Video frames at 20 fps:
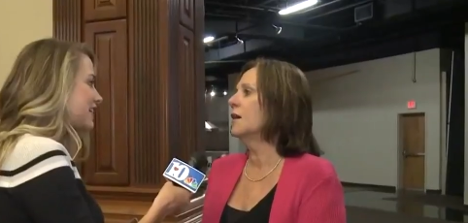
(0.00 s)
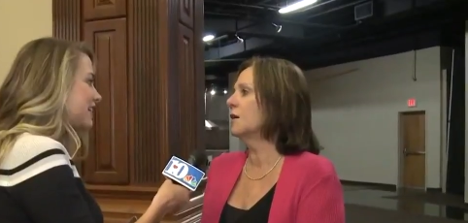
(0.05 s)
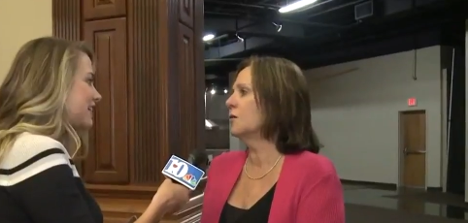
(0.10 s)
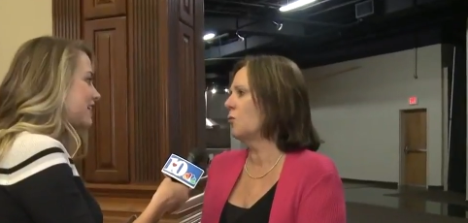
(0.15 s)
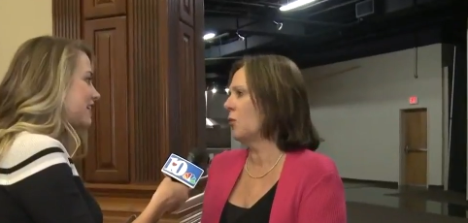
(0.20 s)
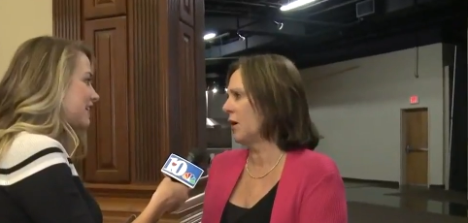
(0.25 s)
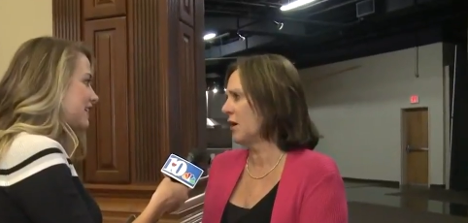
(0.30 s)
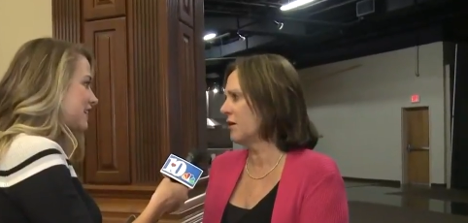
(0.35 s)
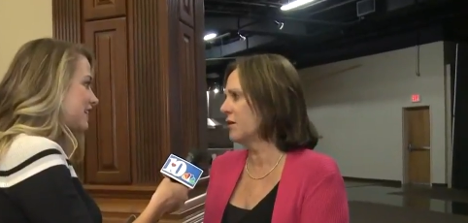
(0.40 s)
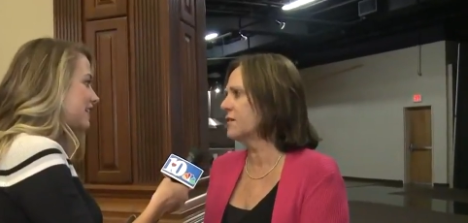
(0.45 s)
Speaker 1: an
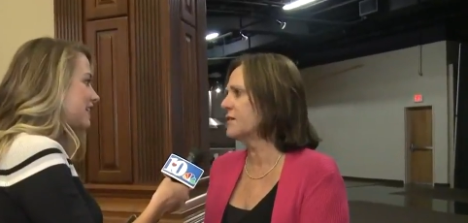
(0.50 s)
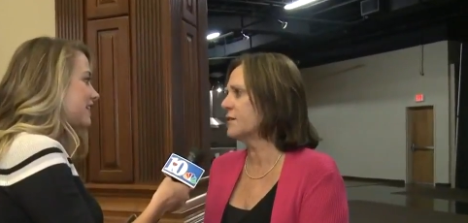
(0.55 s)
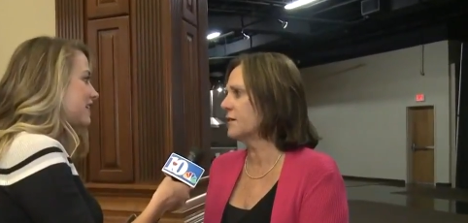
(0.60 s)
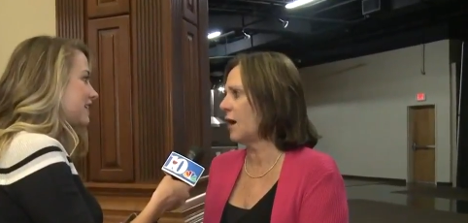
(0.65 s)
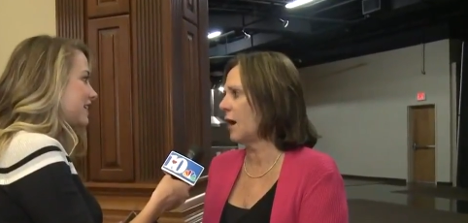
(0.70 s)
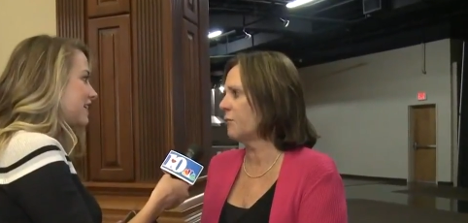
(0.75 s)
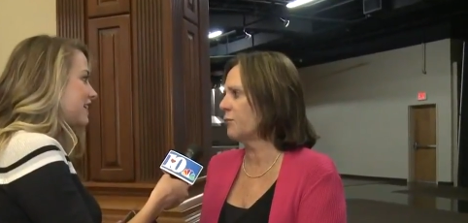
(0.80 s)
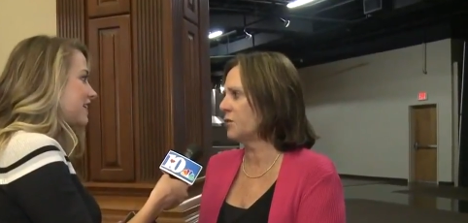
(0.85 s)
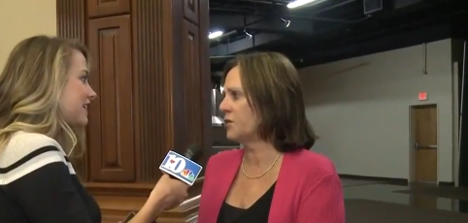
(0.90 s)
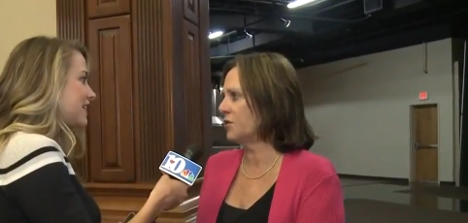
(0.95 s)
awareness
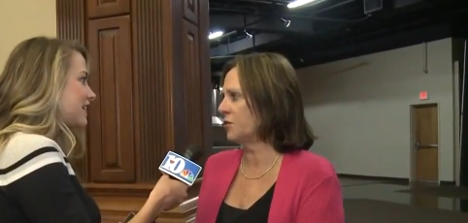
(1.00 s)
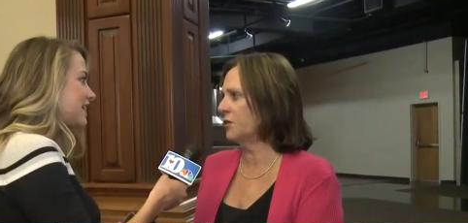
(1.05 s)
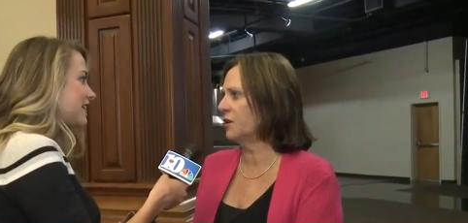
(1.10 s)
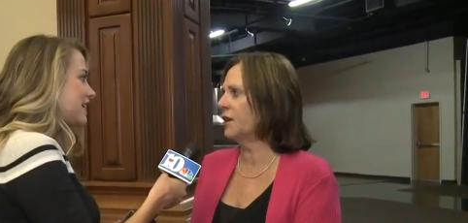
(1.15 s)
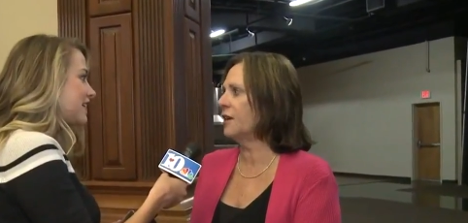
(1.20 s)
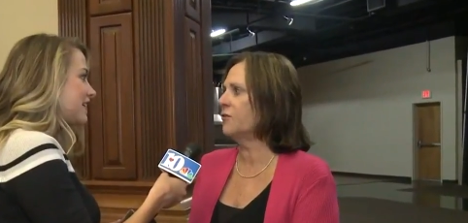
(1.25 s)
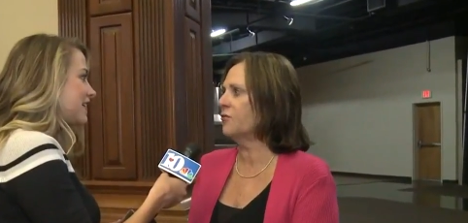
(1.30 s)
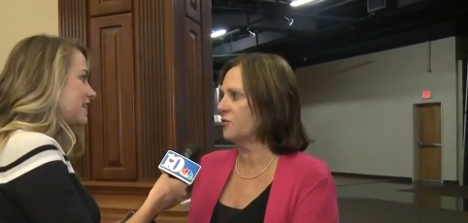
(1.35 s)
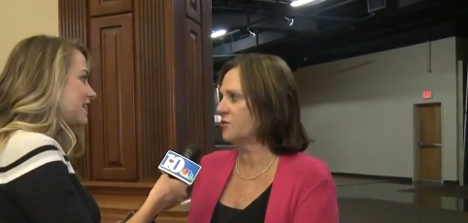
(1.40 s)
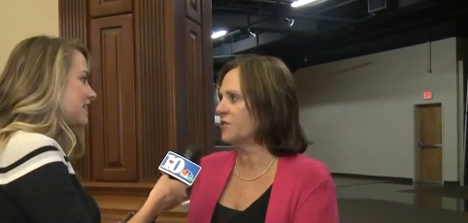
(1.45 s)
opportunity
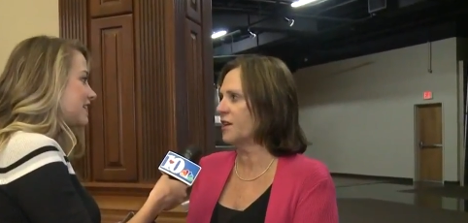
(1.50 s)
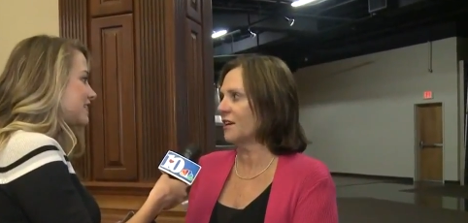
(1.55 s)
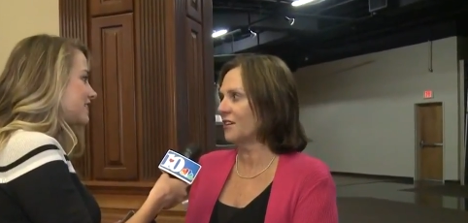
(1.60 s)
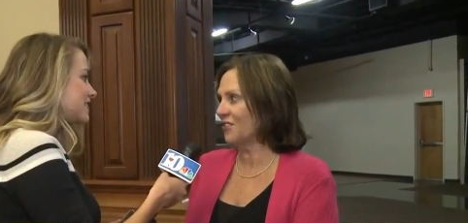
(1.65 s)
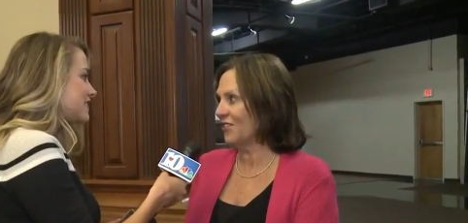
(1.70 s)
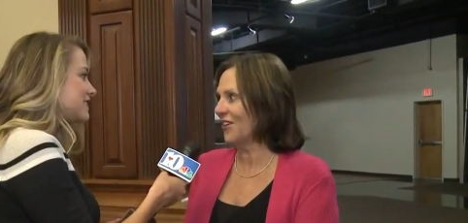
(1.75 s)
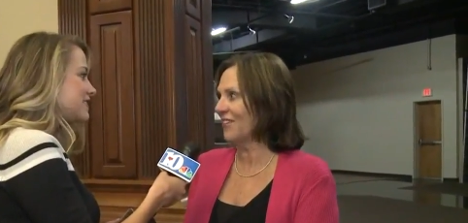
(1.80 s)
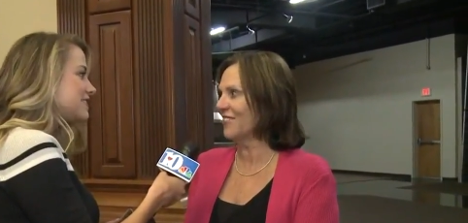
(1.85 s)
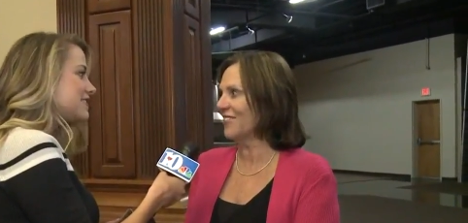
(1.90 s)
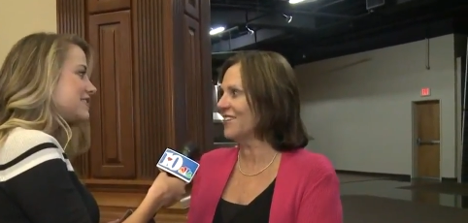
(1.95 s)
for Second
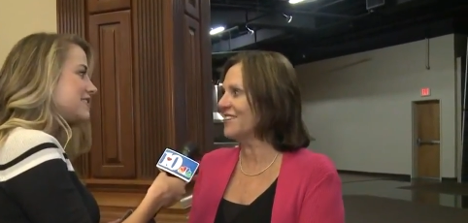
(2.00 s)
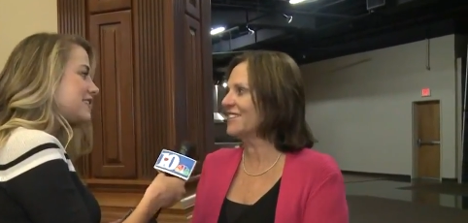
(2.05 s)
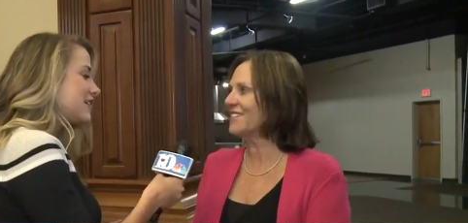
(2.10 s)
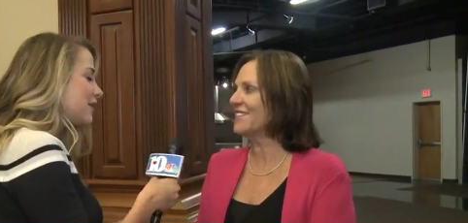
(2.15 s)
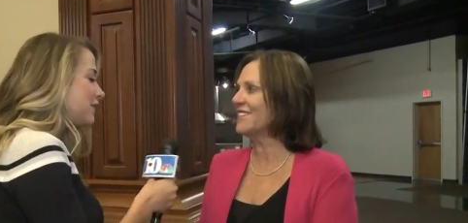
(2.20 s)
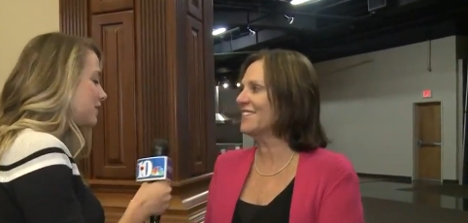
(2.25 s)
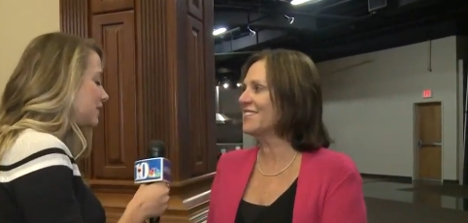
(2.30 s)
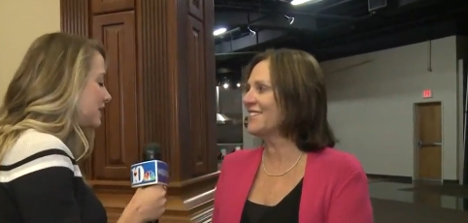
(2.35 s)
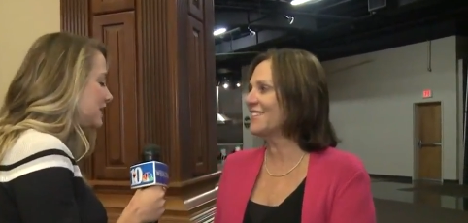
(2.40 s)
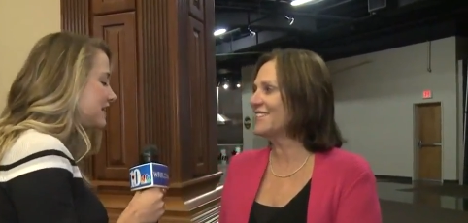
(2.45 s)
Harvest.
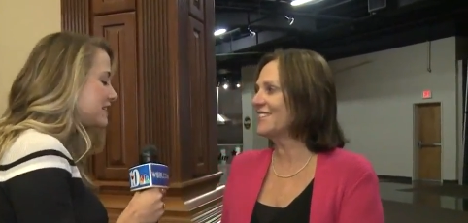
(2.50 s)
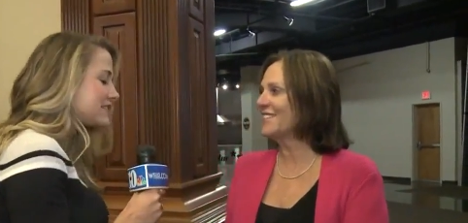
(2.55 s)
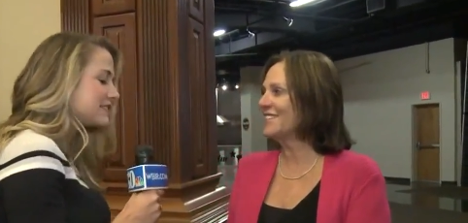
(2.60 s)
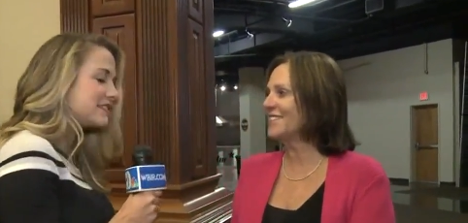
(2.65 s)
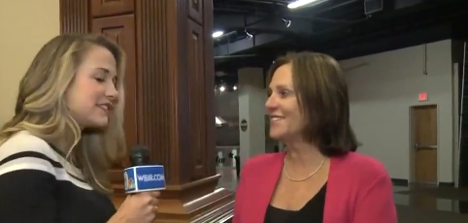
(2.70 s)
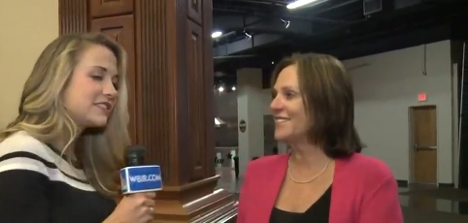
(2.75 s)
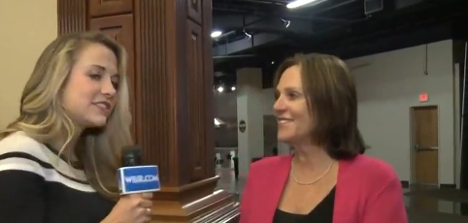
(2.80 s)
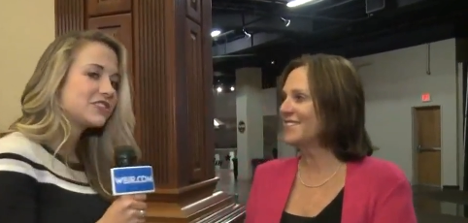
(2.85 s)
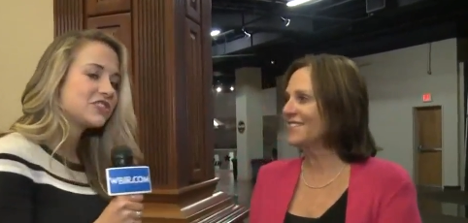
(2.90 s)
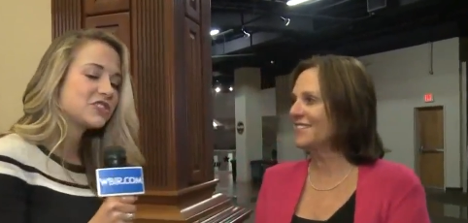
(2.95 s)
Speaker 2: Totally is, and
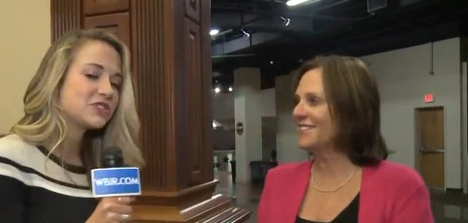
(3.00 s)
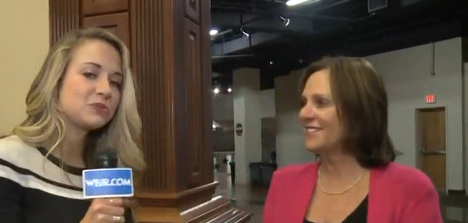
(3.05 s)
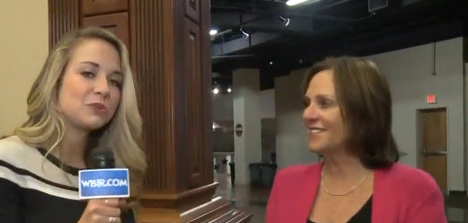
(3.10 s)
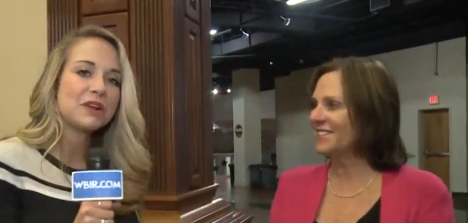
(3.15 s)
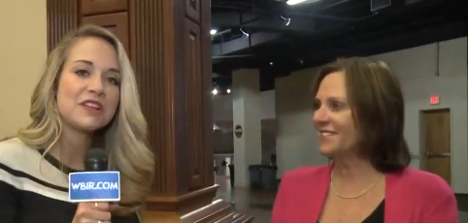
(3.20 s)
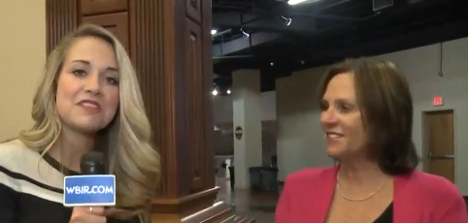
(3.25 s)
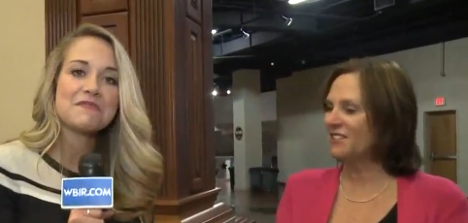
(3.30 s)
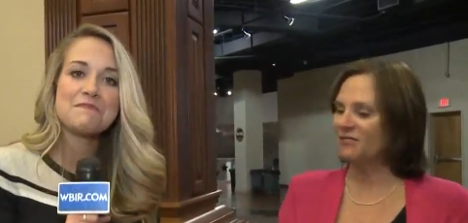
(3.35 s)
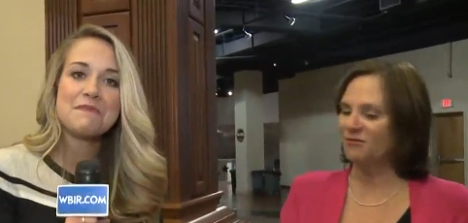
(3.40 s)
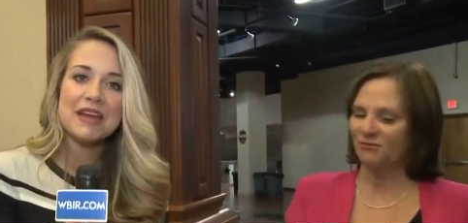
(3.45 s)
this is just one of
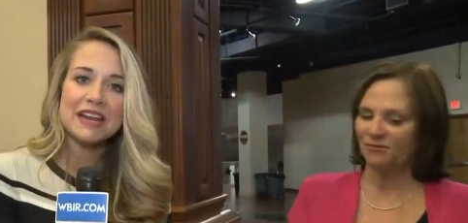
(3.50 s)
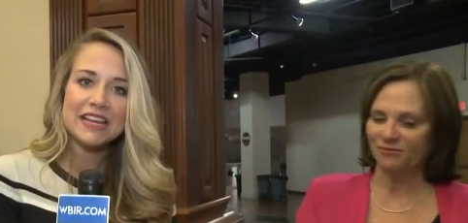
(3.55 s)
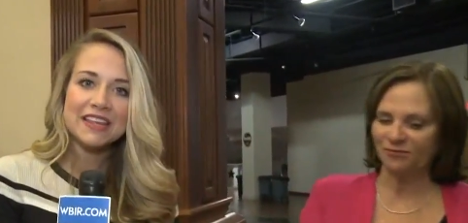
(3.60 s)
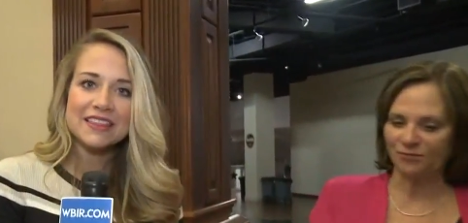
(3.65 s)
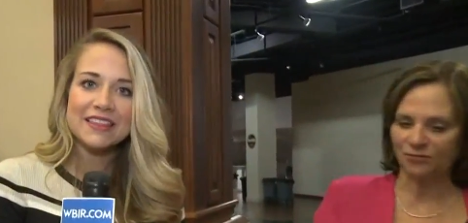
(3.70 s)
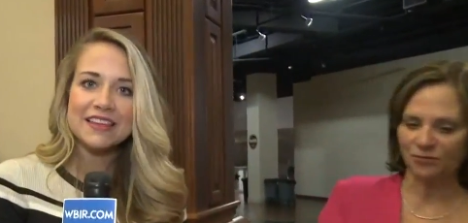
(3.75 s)
the many